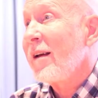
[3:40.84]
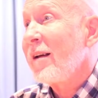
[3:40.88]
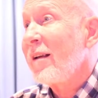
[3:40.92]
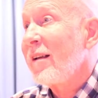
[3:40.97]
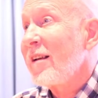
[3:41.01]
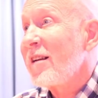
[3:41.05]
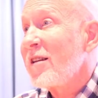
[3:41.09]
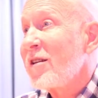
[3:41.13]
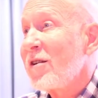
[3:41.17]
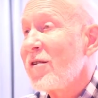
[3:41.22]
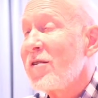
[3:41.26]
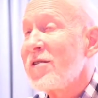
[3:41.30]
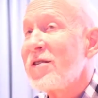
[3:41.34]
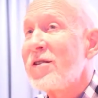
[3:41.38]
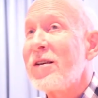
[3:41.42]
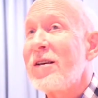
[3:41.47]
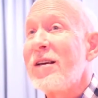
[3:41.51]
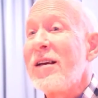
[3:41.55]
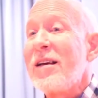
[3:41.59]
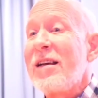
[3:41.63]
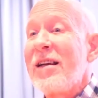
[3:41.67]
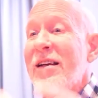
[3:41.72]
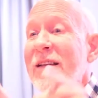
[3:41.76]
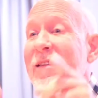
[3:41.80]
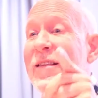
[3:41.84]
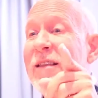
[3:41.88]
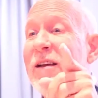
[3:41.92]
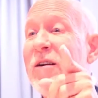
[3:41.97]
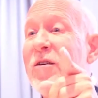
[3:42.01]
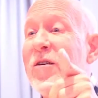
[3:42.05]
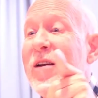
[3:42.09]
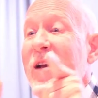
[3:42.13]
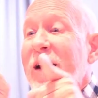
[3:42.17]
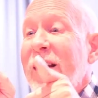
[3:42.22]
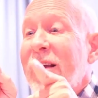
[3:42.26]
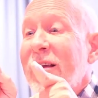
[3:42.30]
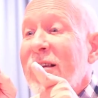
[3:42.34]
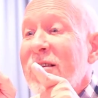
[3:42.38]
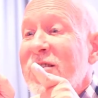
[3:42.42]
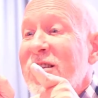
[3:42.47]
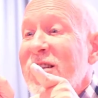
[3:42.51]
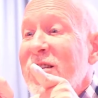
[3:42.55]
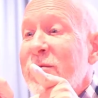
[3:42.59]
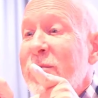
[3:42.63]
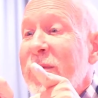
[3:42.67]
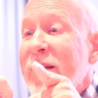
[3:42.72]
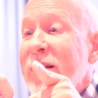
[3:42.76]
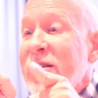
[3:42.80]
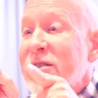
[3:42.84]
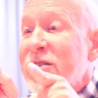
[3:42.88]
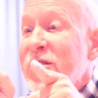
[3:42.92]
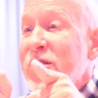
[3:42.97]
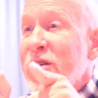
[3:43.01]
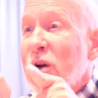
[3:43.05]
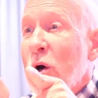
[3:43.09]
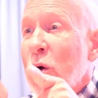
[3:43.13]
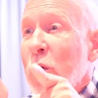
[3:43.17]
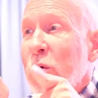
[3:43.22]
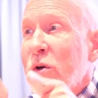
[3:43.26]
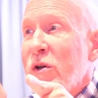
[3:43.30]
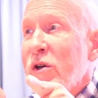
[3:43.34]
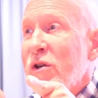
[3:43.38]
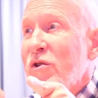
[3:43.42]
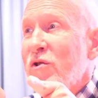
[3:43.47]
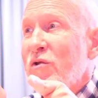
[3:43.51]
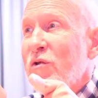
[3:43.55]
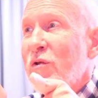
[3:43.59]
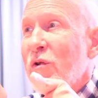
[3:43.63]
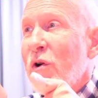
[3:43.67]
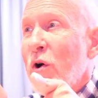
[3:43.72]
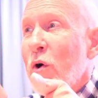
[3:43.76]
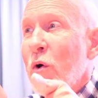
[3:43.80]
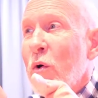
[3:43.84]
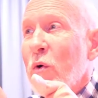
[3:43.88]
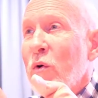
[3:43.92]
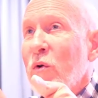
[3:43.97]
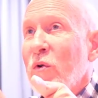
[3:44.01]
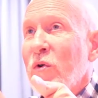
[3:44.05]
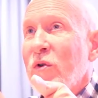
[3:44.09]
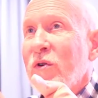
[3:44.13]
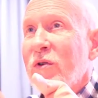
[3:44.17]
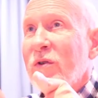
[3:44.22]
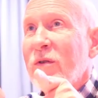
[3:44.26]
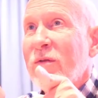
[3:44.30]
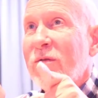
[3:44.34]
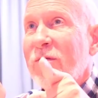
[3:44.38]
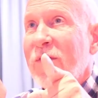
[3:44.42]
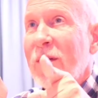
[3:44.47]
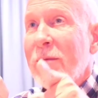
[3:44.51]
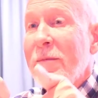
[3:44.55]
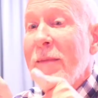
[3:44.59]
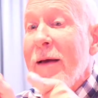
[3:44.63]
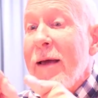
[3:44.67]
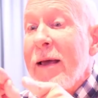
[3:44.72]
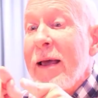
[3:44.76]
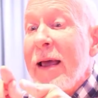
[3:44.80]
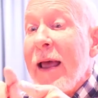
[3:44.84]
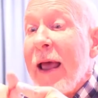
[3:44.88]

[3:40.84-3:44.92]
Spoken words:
English because their English has been so controlled from